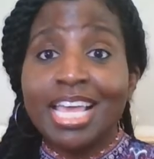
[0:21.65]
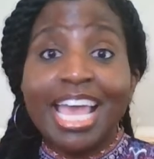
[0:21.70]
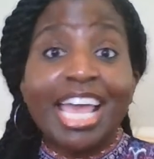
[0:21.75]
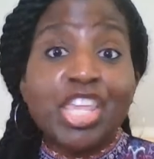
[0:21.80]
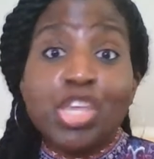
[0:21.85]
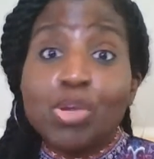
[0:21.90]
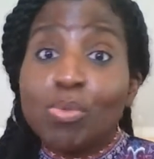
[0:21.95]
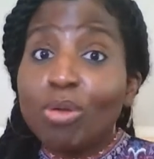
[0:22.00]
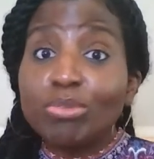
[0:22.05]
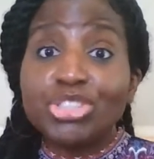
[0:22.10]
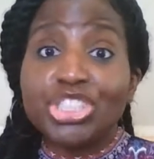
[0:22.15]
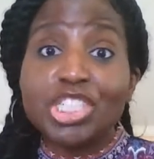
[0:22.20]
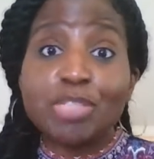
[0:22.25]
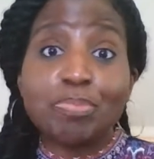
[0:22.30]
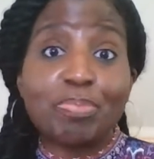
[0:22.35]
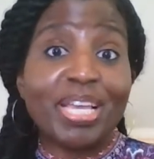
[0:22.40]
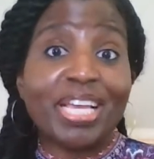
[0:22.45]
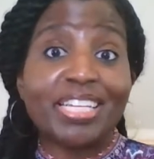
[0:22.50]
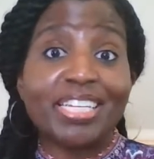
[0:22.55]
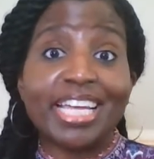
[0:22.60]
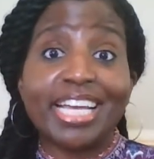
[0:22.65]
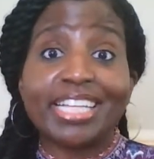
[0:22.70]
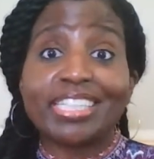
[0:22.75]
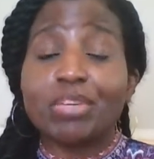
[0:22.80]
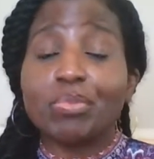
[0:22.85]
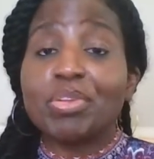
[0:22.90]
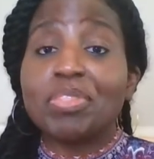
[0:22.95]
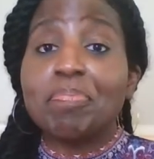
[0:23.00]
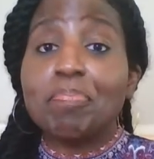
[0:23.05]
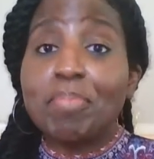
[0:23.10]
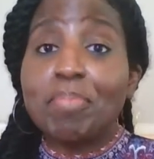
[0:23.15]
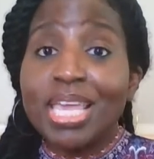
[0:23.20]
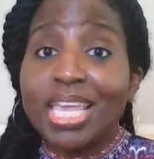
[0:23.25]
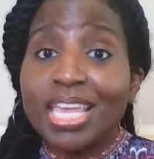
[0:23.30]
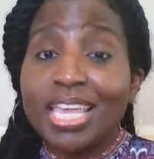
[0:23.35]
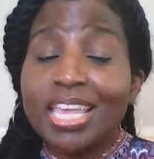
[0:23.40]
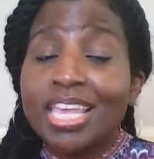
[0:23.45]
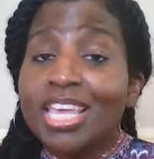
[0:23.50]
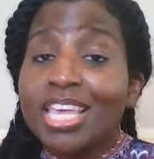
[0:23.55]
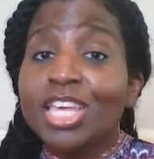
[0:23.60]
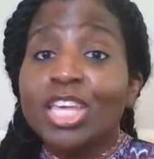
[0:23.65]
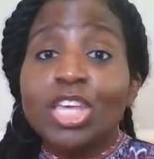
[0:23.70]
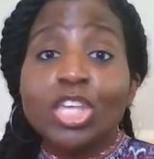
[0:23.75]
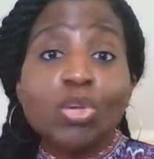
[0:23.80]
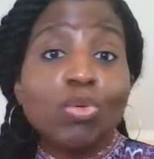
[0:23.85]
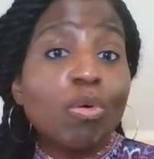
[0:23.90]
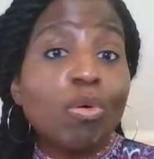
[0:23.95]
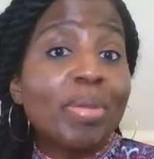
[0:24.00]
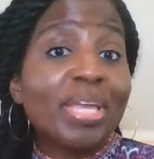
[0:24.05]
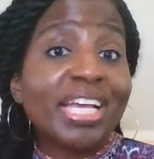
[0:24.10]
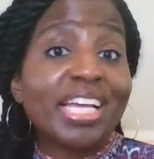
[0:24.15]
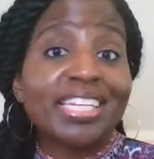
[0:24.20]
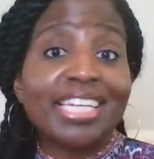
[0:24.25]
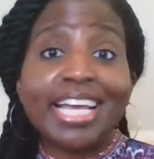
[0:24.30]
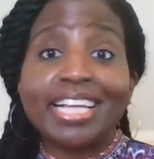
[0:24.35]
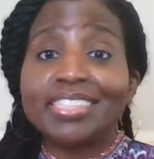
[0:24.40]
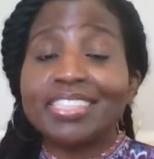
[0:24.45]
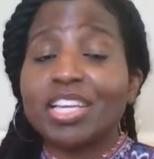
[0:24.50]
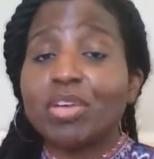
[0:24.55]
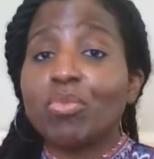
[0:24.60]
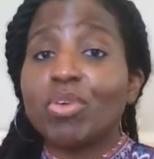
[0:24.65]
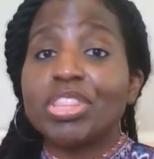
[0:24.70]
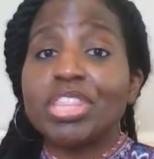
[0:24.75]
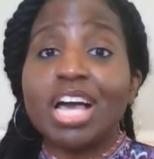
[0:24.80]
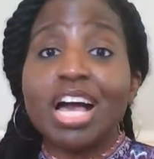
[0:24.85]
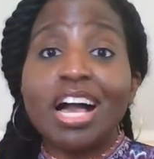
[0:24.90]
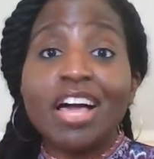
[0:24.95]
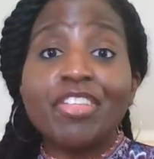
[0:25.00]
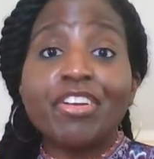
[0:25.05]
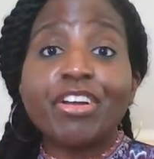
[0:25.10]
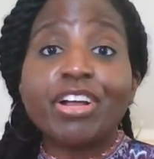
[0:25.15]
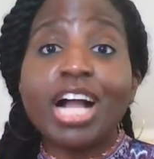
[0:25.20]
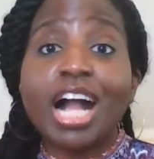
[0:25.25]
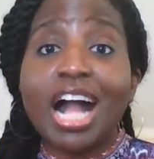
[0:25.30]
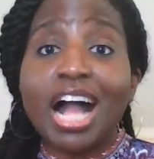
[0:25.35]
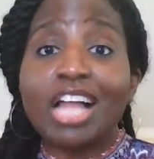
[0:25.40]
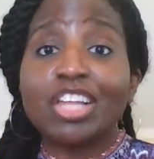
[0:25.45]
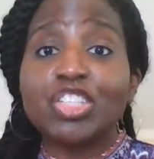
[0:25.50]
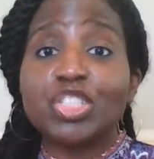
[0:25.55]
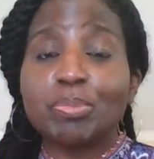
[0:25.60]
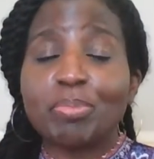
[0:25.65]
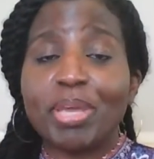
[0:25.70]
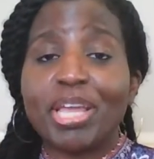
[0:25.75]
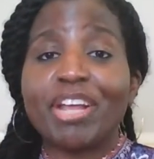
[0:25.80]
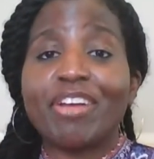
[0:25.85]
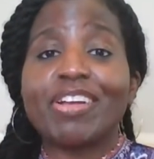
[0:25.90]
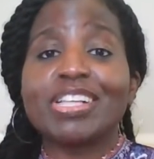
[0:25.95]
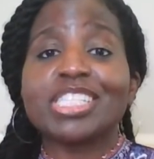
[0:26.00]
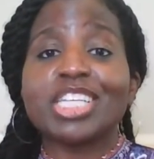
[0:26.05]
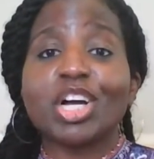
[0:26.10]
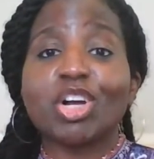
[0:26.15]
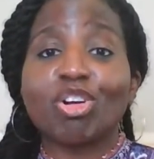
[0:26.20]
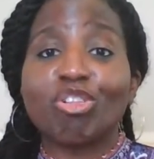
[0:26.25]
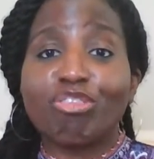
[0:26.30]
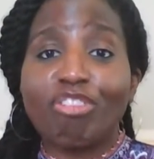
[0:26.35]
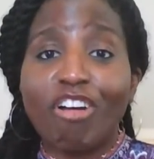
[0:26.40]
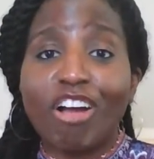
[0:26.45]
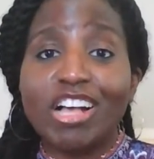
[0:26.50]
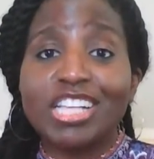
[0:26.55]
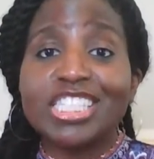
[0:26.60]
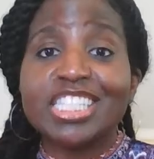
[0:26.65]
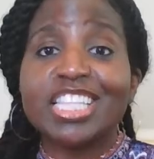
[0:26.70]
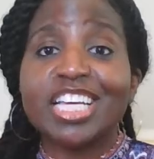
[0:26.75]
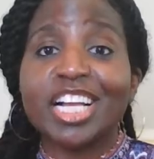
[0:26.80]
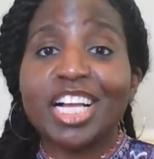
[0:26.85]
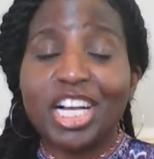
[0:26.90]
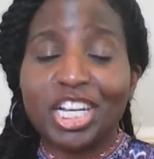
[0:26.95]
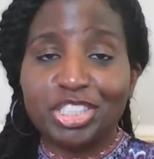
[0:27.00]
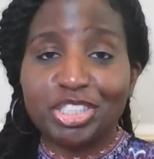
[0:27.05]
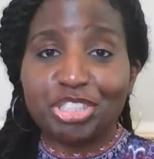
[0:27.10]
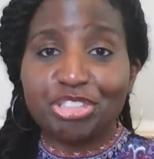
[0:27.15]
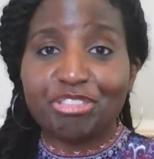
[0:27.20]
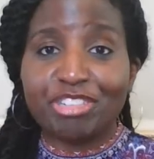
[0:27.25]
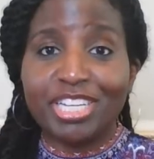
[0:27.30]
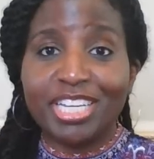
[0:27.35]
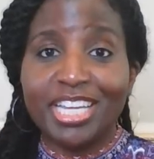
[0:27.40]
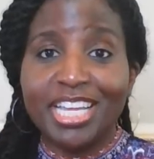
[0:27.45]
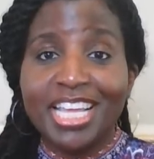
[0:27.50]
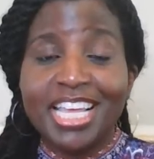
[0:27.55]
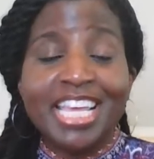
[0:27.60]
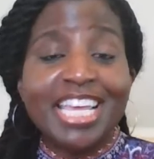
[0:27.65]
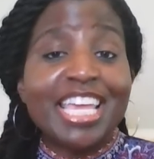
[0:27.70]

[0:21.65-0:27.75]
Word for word: And you won't just be connecting with me, you will be connecting with other college parents across the country.